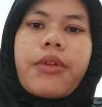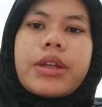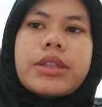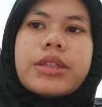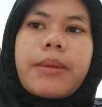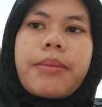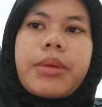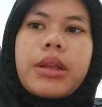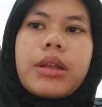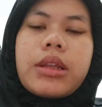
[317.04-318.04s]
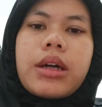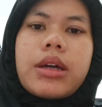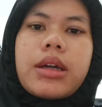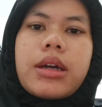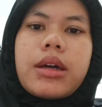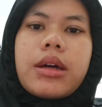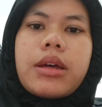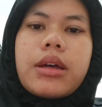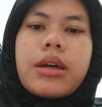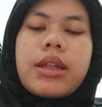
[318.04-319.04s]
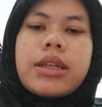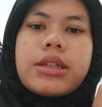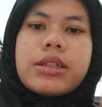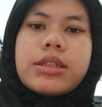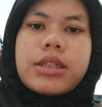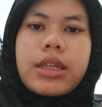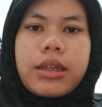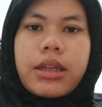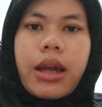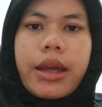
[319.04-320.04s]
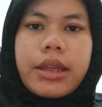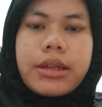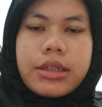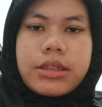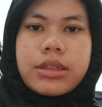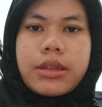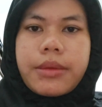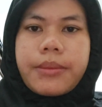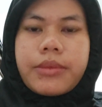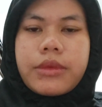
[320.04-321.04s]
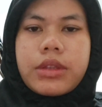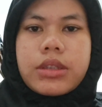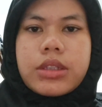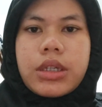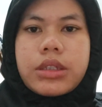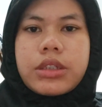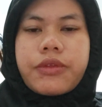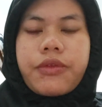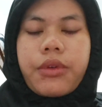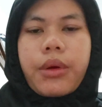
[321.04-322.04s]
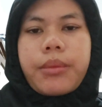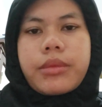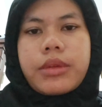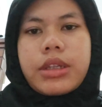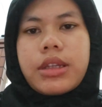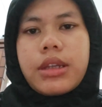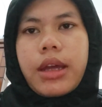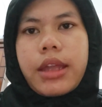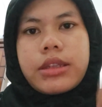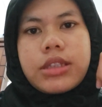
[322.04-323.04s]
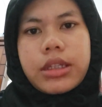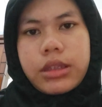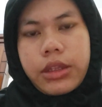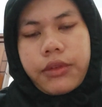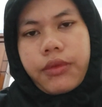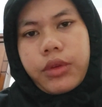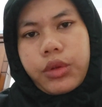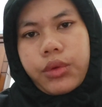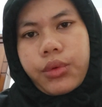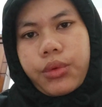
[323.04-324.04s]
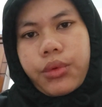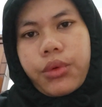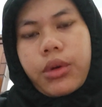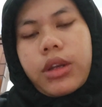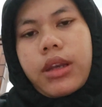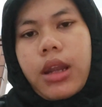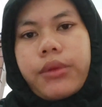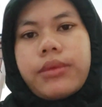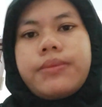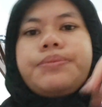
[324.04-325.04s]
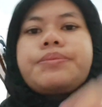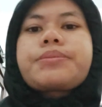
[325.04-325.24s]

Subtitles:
for example, ness in kindness, change from adjective to noun.